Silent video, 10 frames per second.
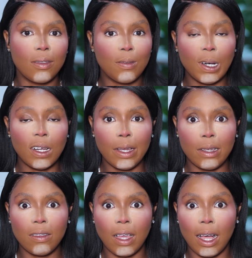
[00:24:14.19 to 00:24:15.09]
Smile
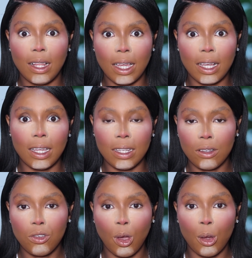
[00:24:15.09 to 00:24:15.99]
lines are like an
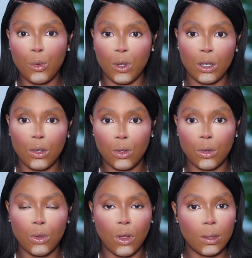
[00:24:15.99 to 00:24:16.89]
actual
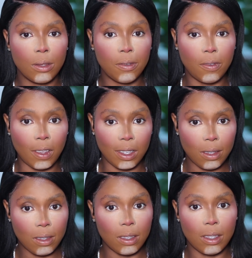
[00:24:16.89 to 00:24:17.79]
wrinkle on the
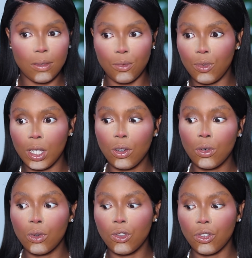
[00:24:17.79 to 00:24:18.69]
face. It's
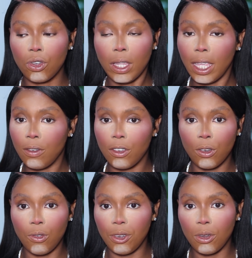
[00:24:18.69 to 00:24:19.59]
wrinkles. You don't get rid
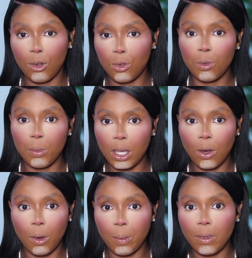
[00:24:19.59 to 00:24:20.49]
of wrinkles with
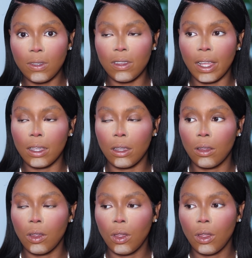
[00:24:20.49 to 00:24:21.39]
makeup. It's like